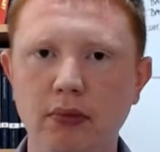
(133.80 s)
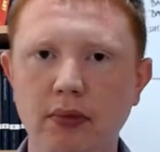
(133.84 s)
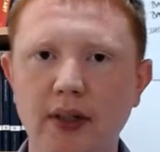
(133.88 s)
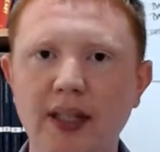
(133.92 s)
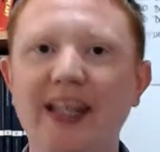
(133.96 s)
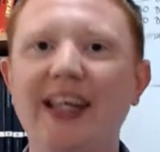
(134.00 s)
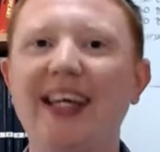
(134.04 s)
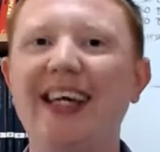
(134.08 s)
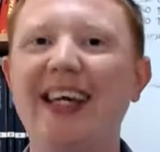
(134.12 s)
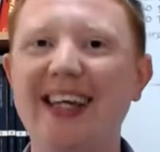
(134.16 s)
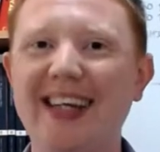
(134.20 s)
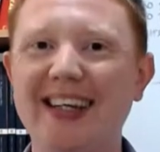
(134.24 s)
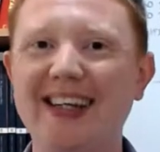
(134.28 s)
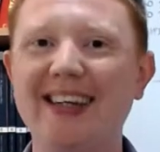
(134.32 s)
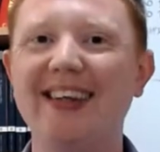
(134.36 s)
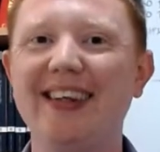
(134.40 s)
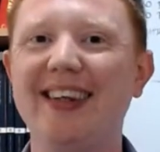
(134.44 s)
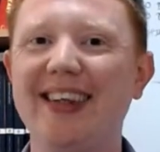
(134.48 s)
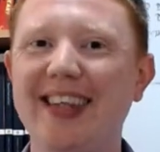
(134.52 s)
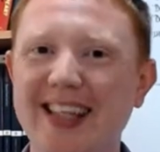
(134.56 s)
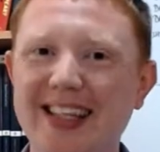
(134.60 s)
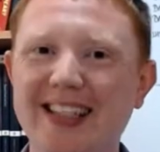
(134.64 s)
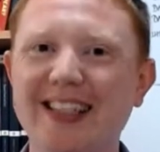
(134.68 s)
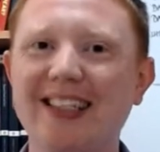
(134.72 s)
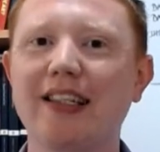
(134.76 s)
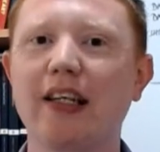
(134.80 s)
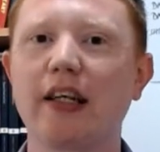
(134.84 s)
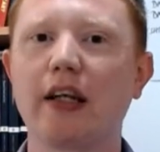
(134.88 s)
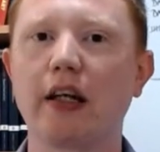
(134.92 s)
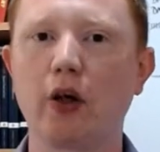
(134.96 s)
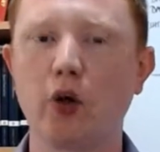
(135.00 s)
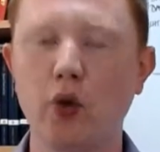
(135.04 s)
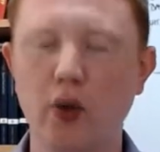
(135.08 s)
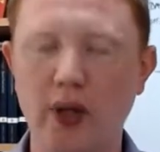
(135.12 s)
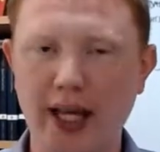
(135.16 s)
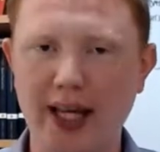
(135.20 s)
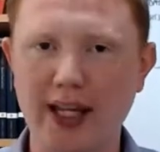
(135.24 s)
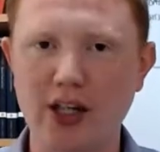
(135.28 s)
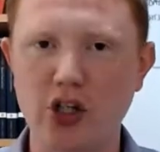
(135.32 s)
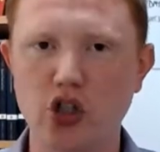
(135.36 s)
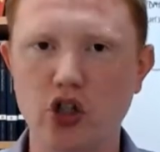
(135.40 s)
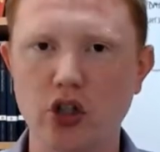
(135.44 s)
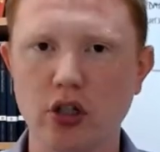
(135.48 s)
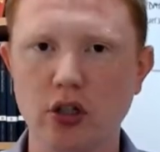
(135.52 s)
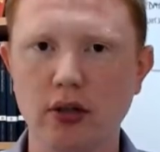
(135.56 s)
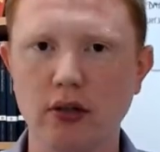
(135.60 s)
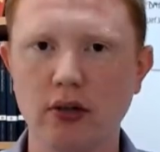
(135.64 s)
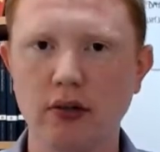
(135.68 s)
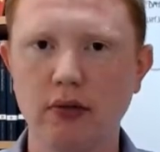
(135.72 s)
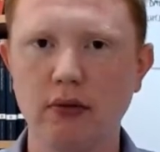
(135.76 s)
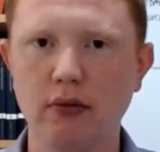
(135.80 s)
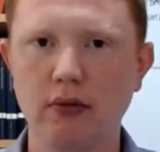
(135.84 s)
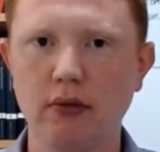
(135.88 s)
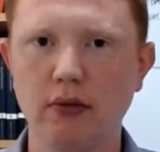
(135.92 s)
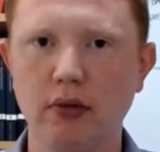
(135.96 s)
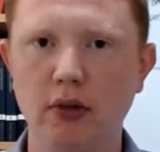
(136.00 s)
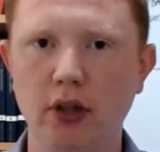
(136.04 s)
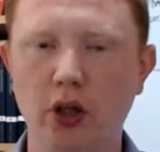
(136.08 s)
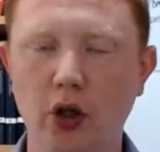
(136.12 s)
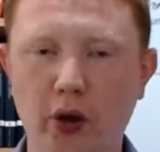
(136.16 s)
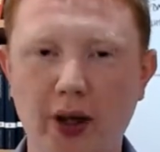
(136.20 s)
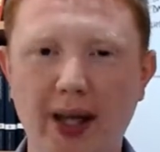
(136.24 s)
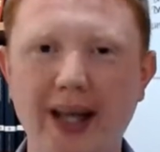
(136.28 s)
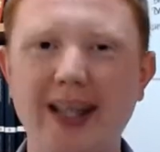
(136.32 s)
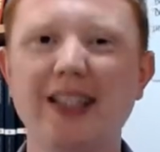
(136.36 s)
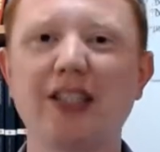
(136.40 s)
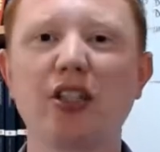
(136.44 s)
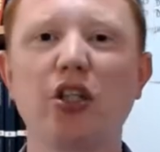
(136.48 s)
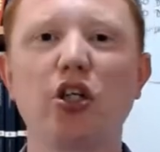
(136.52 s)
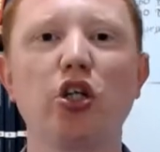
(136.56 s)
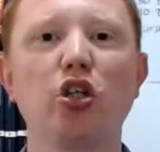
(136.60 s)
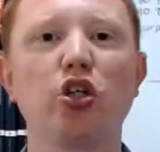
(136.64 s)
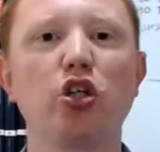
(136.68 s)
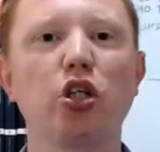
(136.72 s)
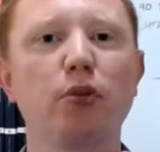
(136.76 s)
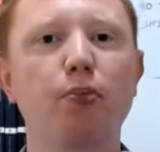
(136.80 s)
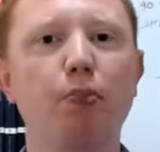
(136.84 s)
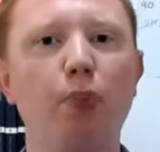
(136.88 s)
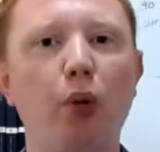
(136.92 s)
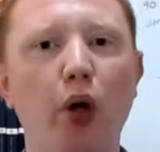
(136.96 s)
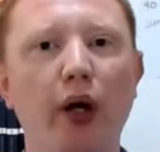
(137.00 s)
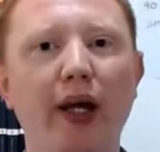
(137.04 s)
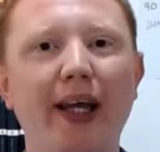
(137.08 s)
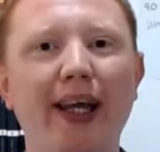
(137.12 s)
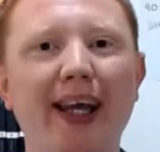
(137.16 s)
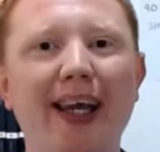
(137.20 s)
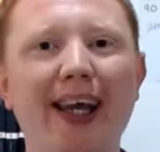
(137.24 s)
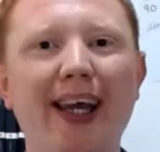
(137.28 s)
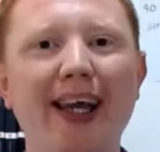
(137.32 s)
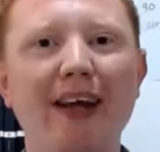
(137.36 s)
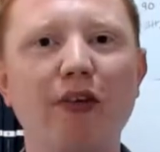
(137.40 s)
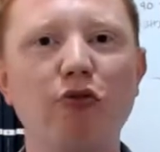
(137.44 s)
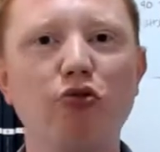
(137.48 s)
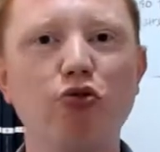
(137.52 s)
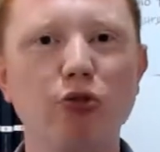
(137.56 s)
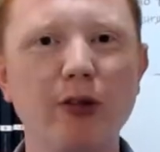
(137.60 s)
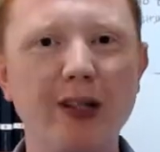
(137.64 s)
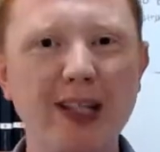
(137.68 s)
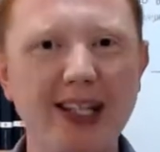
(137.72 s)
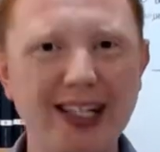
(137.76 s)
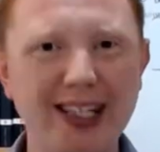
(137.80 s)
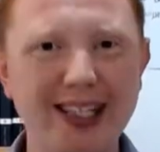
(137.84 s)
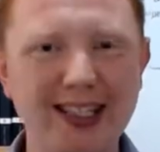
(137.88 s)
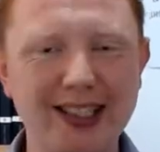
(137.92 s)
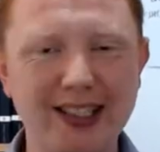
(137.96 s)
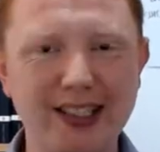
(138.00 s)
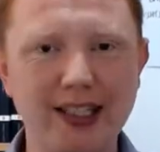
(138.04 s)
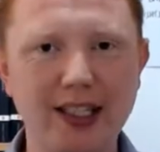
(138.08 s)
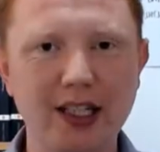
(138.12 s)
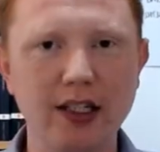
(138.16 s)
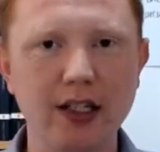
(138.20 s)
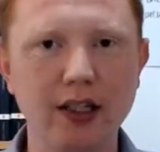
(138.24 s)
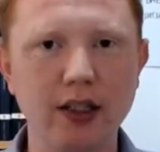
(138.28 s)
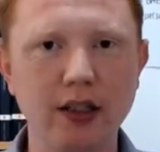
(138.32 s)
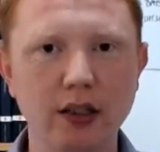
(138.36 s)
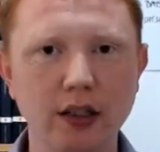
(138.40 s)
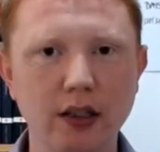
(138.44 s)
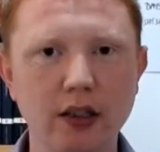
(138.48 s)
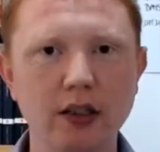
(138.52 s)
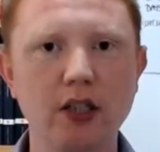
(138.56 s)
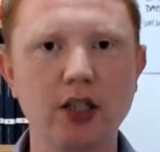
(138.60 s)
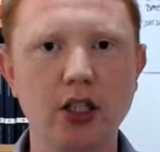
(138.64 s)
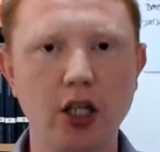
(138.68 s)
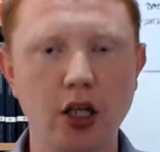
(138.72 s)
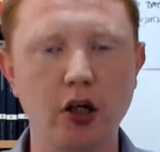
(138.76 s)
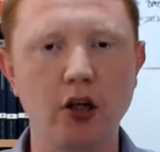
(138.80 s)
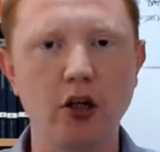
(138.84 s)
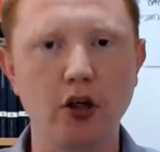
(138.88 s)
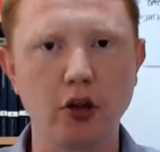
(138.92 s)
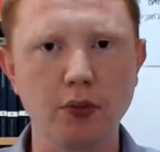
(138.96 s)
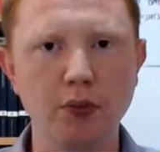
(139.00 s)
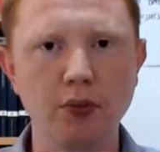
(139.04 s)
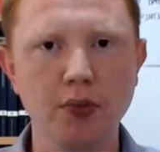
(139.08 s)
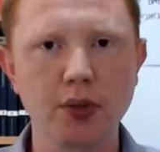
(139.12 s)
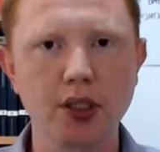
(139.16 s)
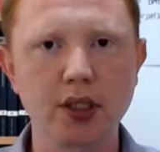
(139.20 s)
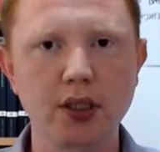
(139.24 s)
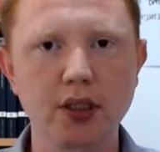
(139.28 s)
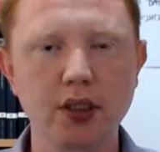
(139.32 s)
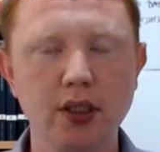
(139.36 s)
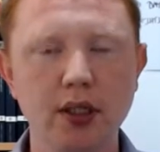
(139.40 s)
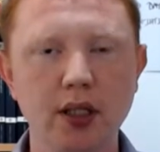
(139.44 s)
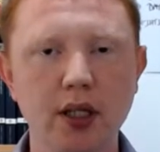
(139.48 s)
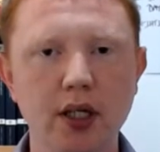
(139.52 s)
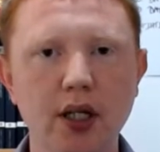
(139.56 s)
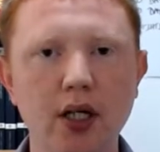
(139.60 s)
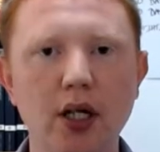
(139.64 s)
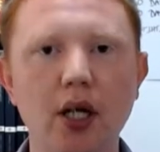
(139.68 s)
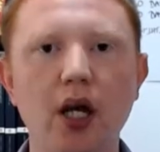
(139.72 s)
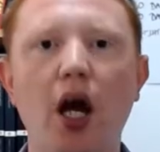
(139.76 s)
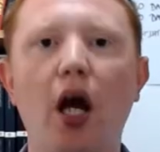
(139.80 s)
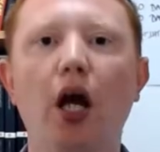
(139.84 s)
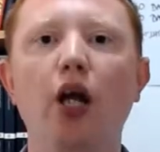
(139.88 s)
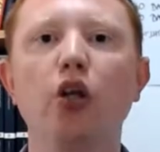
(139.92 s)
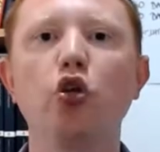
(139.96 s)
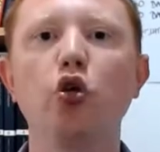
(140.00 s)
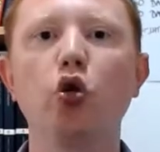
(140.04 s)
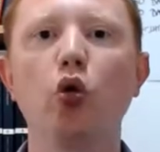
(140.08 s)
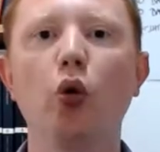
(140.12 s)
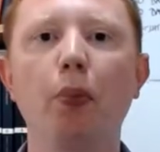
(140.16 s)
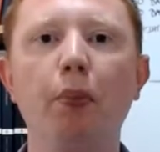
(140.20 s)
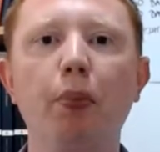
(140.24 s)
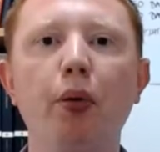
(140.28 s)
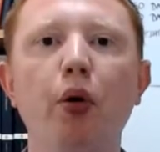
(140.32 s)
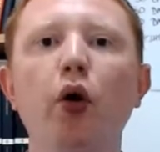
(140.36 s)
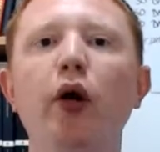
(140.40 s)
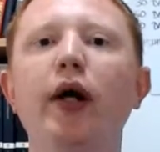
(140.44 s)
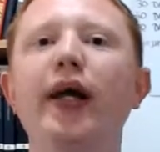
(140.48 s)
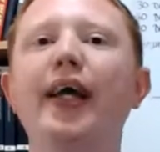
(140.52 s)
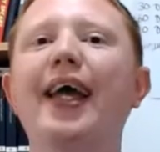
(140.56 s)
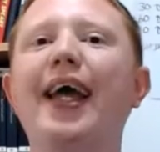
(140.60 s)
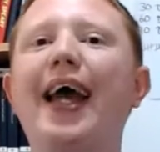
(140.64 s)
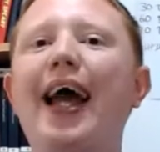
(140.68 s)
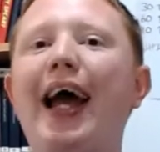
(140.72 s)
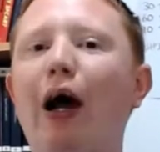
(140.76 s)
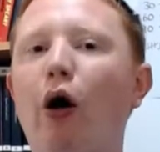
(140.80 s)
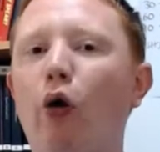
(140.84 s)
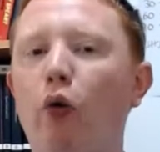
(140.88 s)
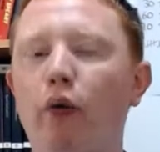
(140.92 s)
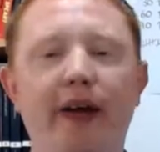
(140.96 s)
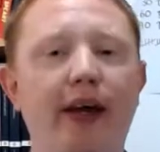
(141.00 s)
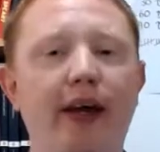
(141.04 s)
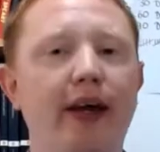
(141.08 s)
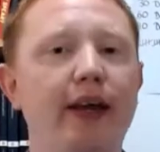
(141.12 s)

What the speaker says: in this location. Okay, so you're just putting it in really certain terms and you're putting it out there.